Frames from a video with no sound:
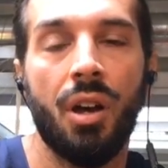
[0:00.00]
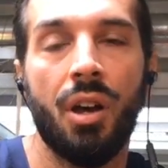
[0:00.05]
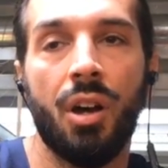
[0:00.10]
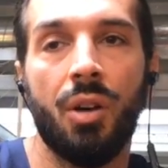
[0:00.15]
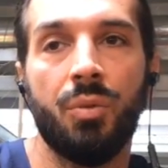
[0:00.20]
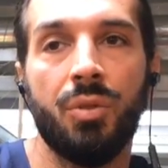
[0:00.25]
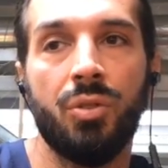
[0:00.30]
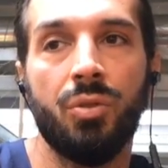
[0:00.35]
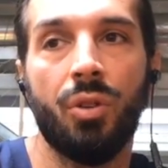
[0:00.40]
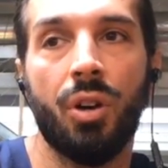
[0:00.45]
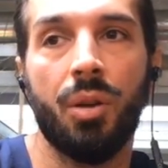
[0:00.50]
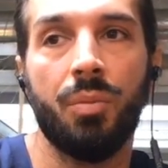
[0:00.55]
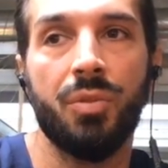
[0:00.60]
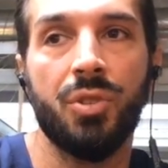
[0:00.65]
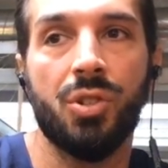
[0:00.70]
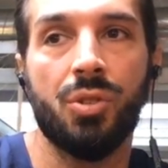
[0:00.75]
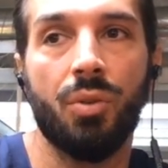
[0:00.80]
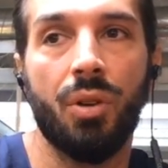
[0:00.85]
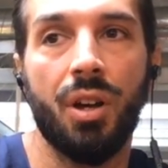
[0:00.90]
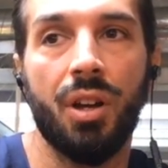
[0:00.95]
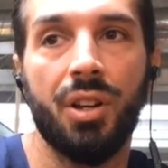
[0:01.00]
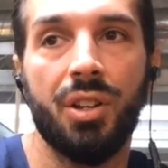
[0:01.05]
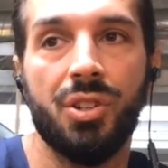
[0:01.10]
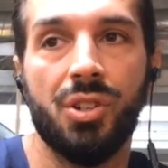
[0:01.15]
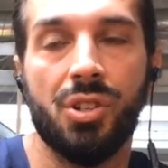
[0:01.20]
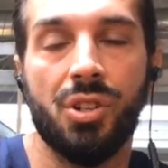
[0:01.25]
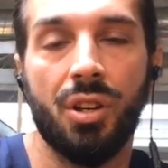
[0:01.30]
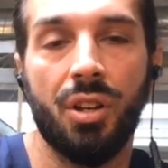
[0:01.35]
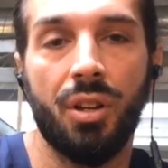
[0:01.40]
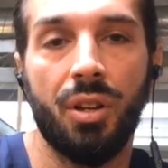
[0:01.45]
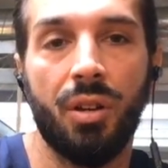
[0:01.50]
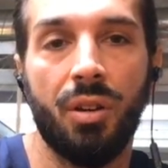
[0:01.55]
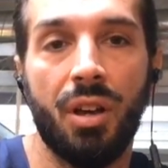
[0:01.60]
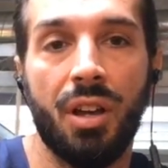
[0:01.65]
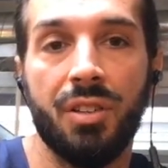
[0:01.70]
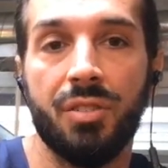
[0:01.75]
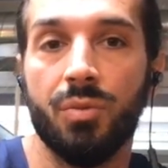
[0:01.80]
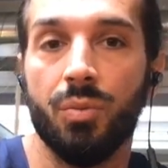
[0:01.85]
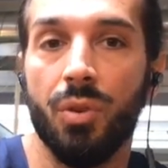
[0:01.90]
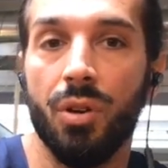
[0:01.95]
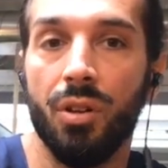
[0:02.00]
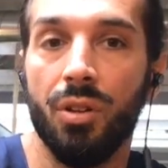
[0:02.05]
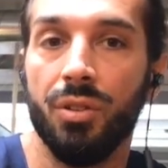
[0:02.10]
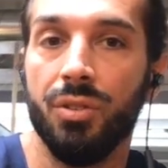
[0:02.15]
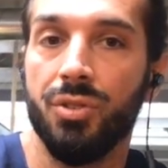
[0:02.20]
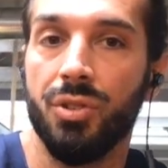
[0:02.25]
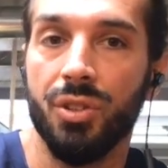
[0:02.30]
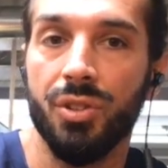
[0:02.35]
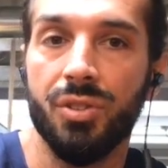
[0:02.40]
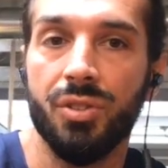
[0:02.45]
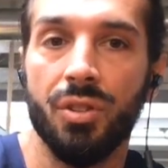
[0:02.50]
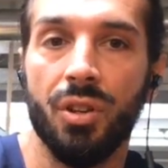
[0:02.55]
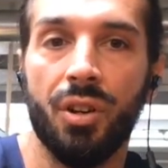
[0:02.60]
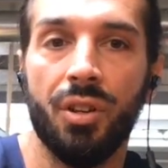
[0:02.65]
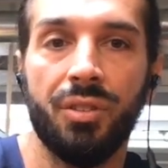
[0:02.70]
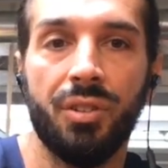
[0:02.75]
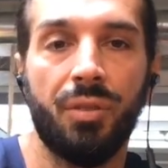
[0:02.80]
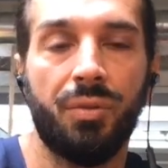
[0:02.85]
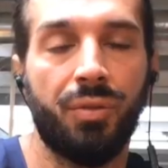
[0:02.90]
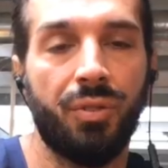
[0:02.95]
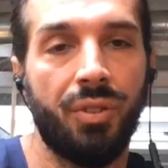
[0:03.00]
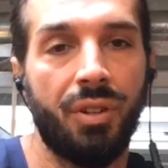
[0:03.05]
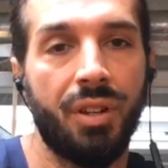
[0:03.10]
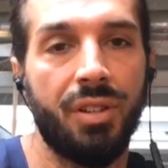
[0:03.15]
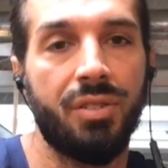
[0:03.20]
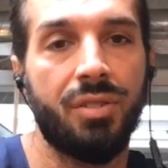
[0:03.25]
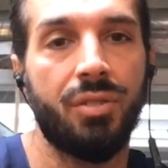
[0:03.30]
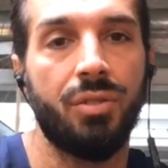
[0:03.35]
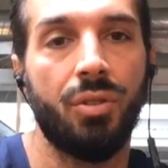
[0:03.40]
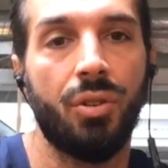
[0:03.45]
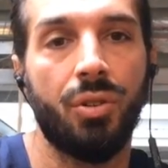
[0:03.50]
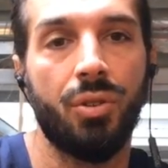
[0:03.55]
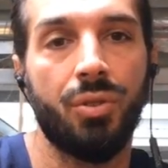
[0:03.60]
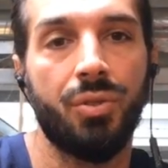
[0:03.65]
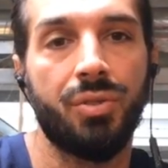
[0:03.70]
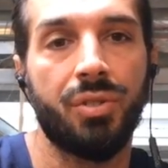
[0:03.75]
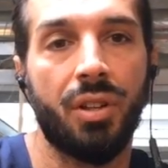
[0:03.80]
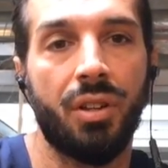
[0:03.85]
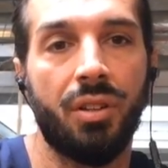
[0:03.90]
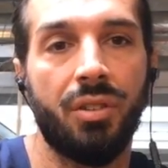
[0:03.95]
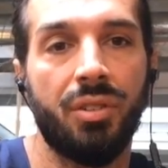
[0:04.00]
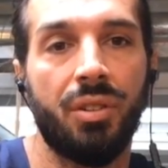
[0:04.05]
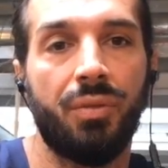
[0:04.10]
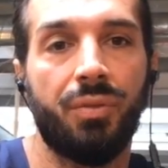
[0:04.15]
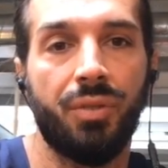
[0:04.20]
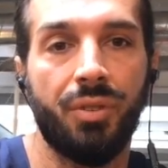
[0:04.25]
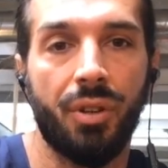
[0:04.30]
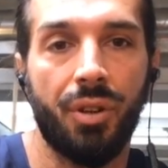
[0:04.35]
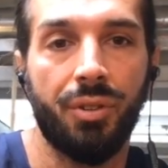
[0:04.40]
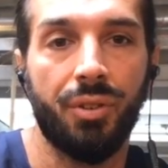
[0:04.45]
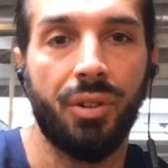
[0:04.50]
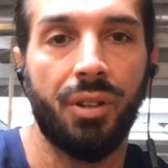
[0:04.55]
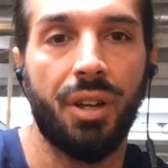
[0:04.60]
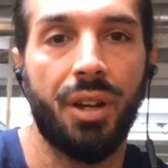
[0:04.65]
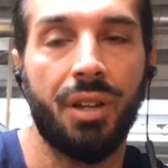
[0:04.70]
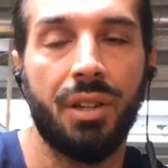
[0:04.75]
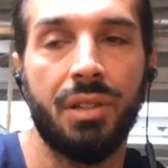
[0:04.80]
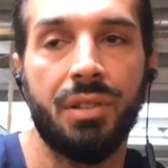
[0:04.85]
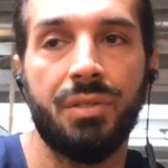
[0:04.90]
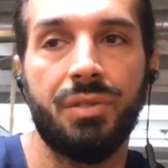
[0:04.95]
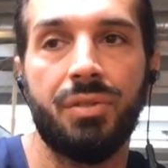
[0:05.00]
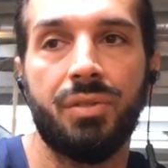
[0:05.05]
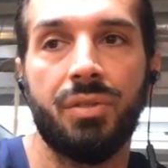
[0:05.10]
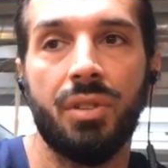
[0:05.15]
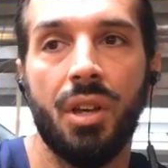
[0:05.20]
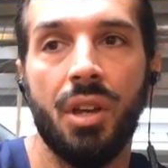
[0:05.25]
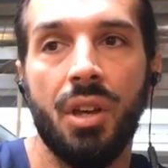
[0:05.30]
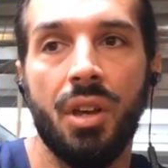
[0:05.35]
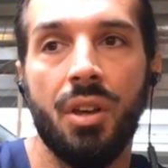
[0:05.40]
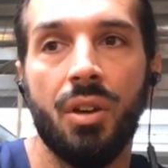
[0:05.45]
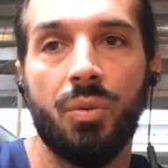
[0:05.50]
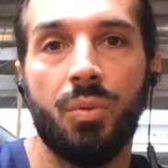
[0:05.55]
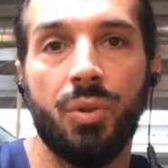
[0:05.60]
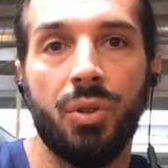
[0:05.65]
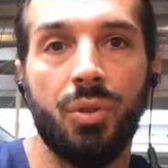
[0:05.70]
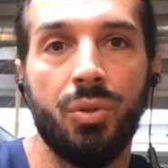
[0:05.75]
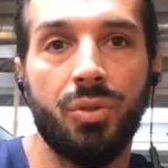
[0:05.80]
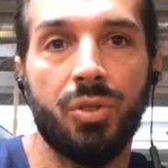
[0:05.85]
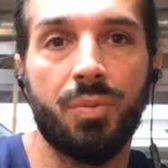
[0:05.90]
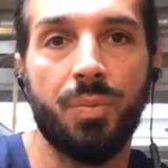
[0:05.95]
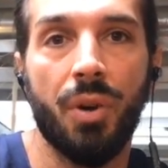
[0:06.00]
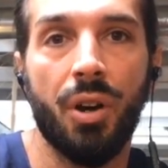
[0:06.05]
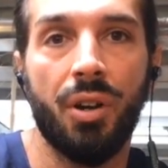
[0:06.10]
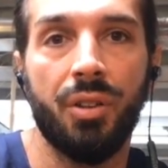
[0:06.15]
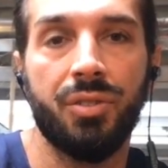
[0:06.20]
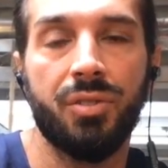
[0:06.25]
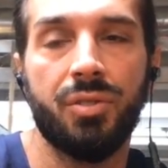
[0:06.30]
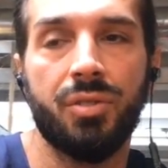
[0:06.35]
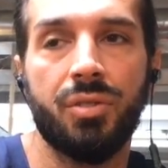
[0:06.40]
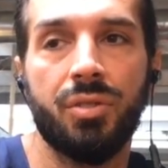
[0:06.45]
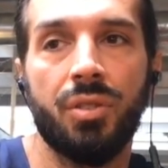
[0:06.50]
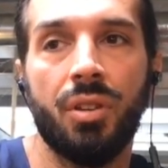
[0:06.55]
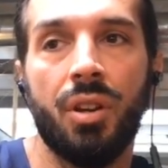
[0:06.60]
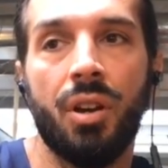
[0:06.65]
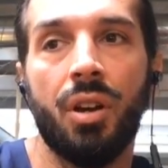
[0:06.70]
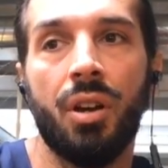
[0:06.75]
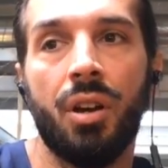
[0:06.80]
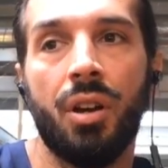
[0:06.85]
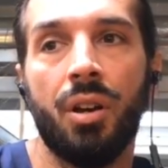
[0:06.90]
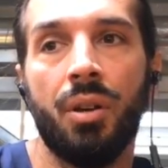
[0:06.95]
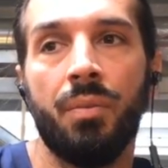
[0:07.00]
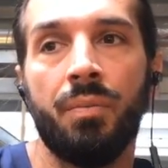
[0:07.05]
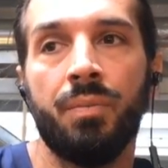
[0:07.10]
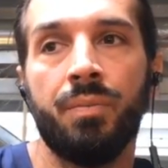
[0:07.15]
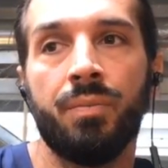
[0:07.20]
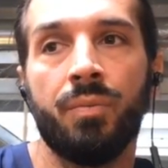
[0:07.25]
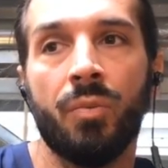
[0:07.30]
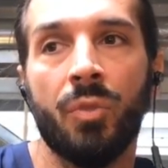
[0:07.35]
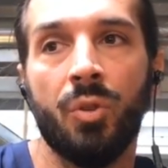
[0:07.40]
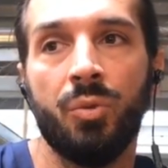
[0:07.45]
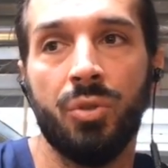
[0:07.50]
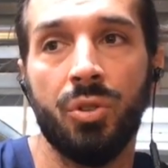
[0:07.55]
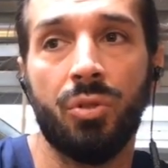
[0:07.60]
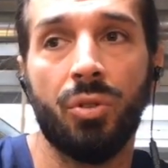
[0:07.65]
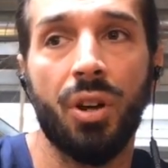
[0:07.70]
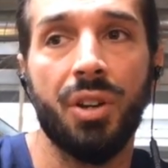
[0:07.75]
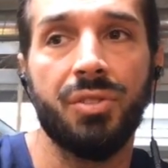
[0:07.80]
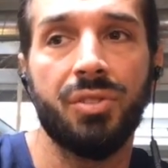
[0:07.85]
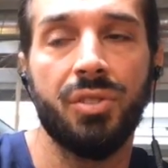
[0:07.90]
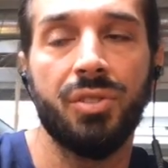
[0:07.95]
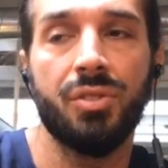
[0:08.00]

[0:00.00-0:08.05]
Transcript: We do arbitrage as well just on different ICOs and different underlyings. We do spots, we do crosses,